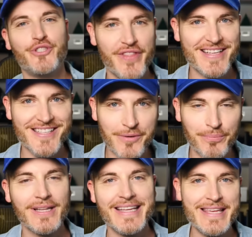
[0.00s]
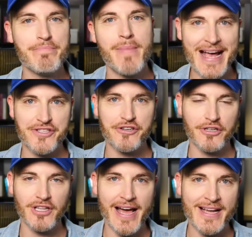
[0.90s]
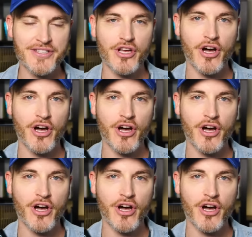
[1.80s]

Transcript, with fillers: to this complete masterclass